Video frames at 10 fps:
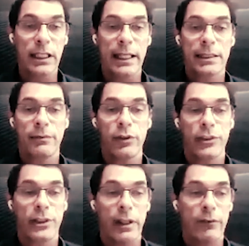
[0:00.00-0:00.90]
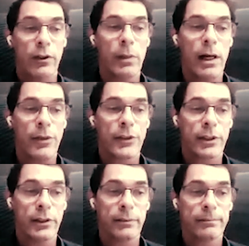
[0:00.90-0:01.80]
And third, getting prepared for
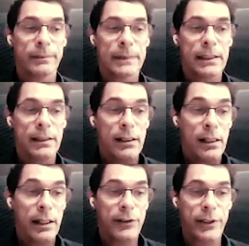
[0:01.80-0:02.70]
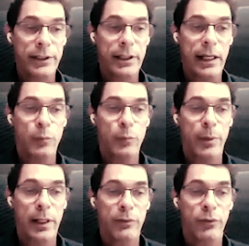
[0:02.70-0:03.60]
the next normal, changing the
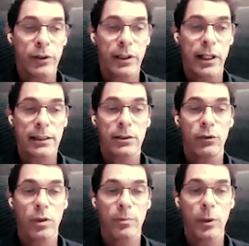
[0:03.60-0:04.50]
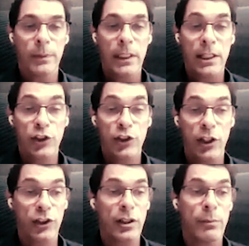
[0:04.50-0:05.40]
business model based on
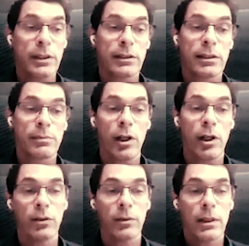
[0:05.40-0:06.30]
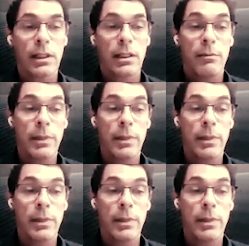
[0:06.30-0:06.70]
evolving customers' new behaviors.